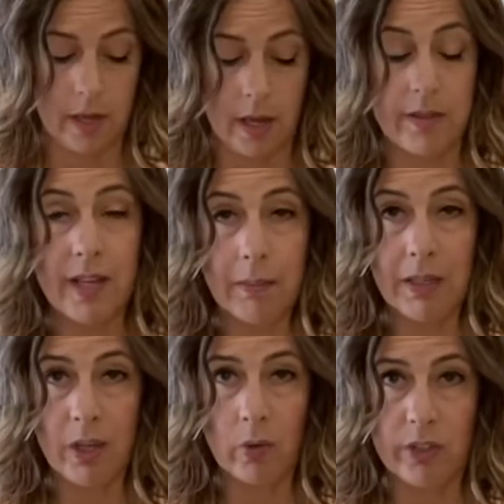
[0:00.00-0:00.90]
And then I'm
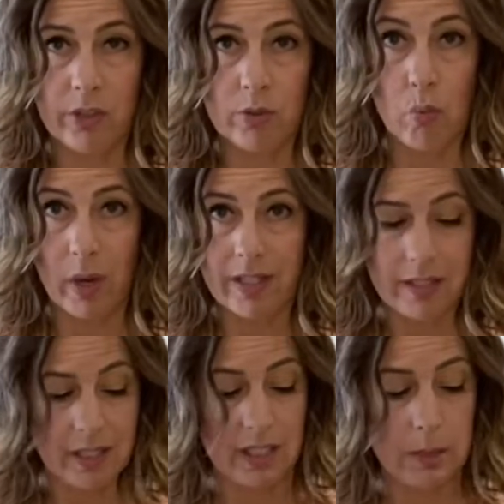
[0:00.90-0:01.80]
gonna only use 1
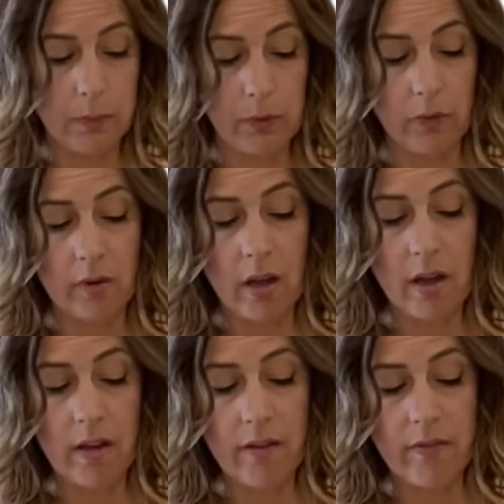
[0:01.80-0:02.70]
teaspoon
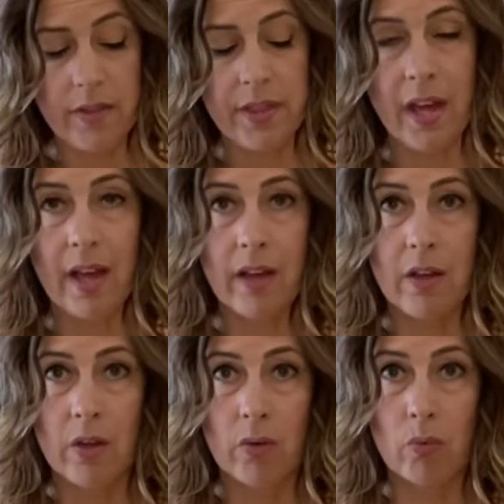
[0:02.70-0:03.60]
of the
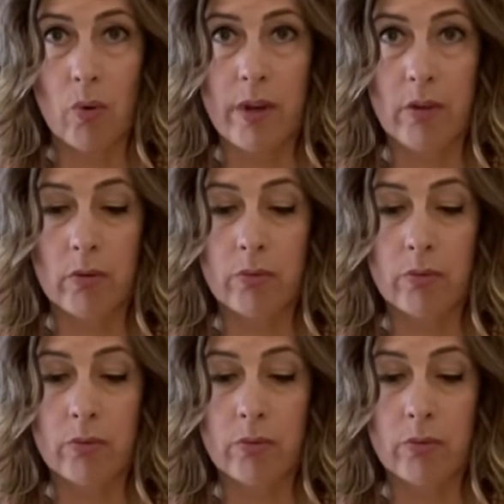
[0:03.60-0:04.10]
Royal